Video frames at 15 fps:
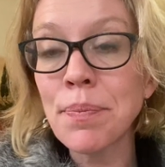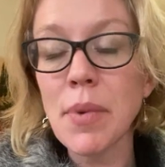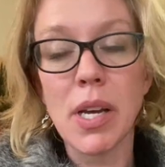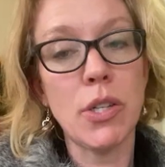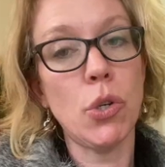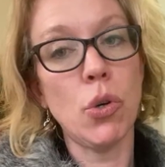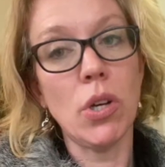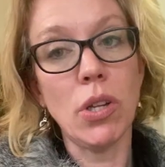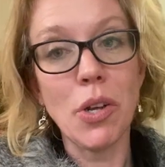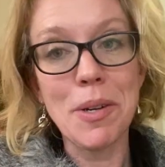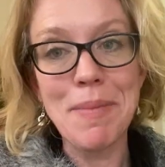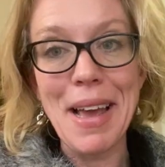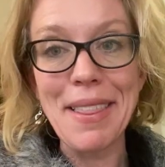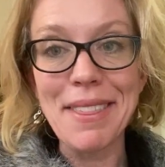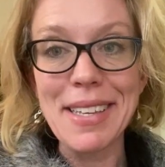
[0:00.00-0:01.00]
I talk a lot
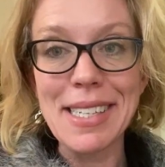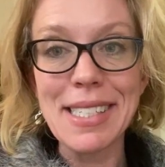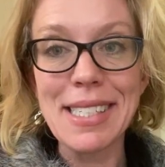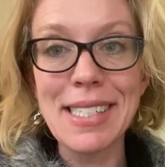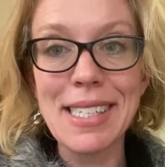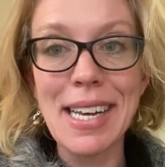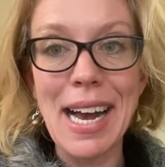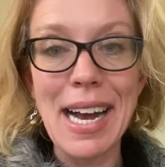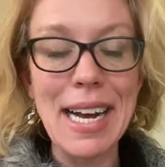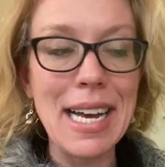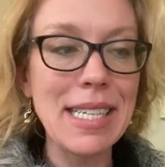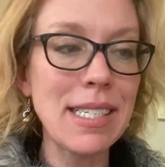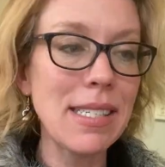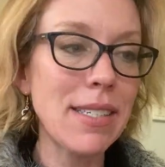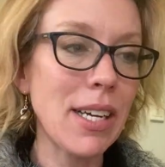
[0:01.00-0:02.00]
about this
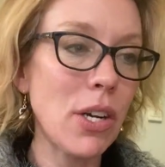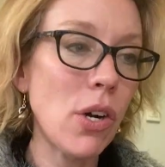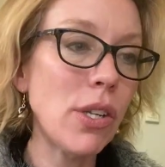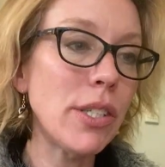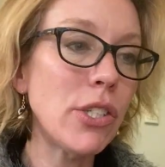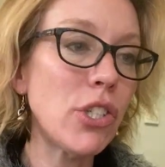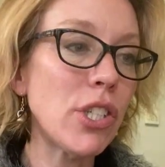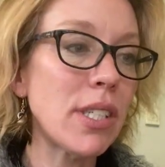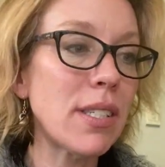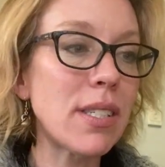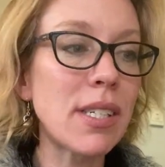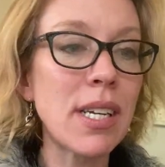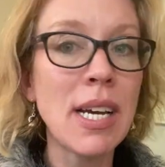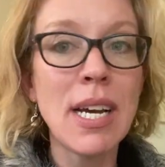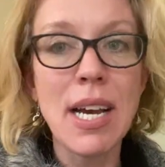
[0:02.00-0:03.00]
as a
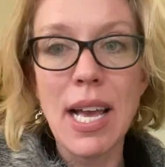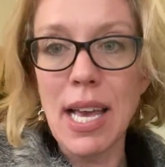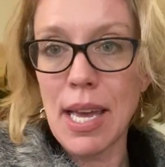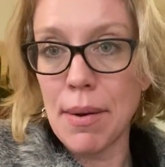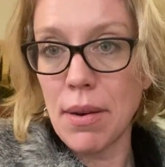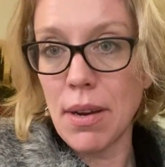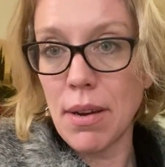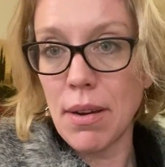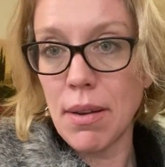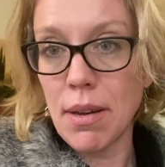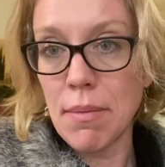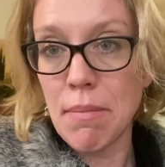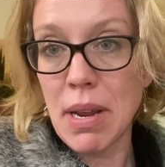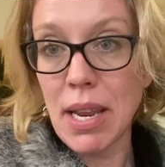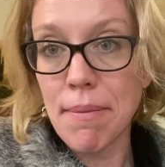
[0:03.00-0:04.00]
psychologist, and
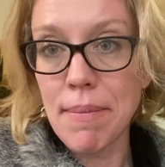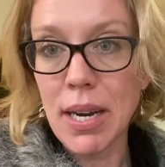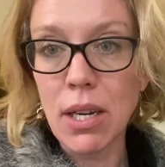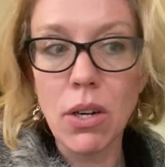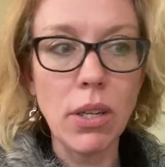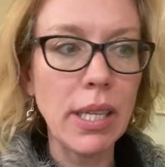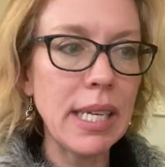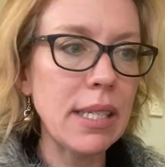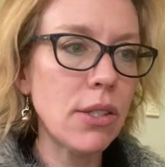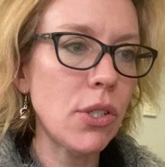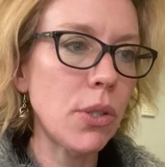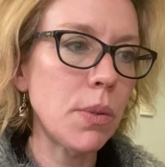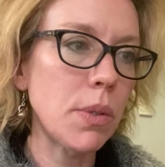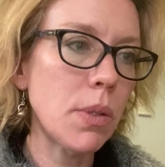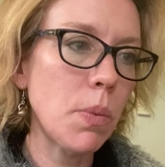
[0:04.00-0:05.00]
many of my colleagues
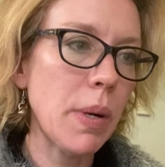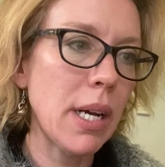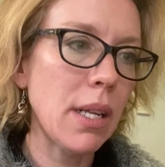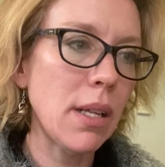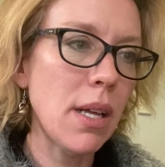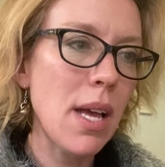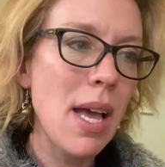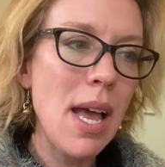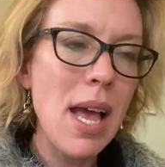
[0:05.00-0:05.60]
do as well.